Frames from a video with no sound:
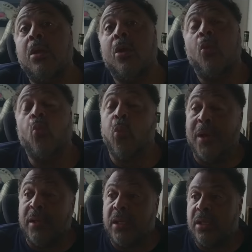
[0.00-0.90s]

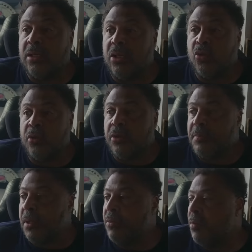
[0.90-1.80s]
Well, hello, good
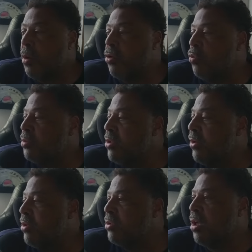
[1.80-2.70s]
people. Mark Holmes here.
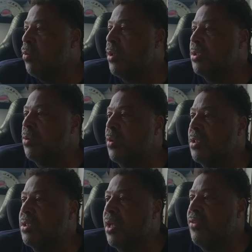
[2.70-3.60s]
And as always, I want to
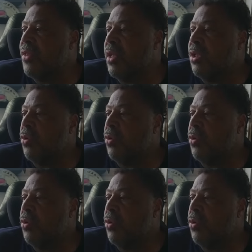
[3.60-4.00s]
say thank you